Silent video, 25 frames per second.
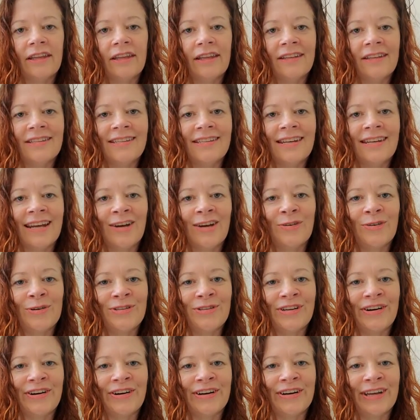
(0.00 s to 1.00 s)
And today we're
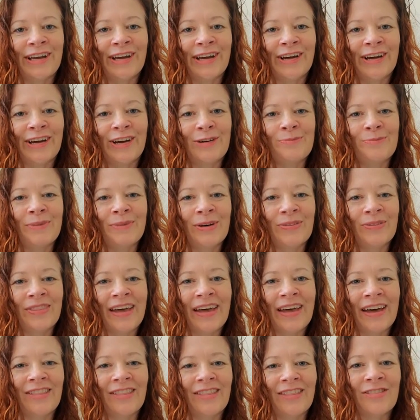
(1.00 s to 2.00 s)
talking about
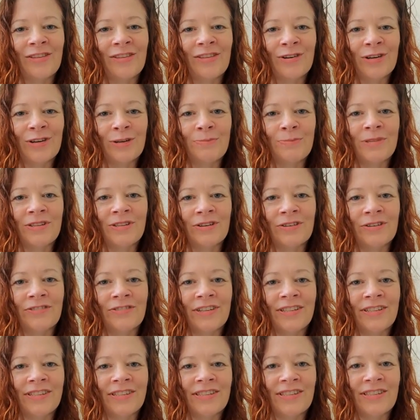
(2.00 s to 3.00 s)
that third
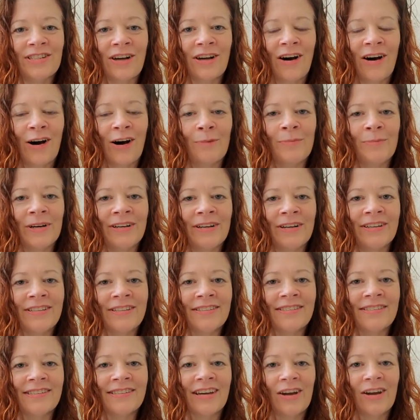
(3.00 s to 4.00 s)
observance,
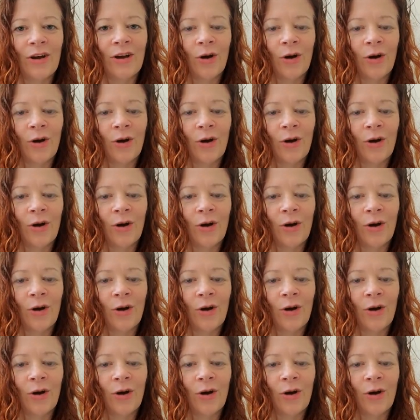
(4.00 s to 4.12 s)
tapas,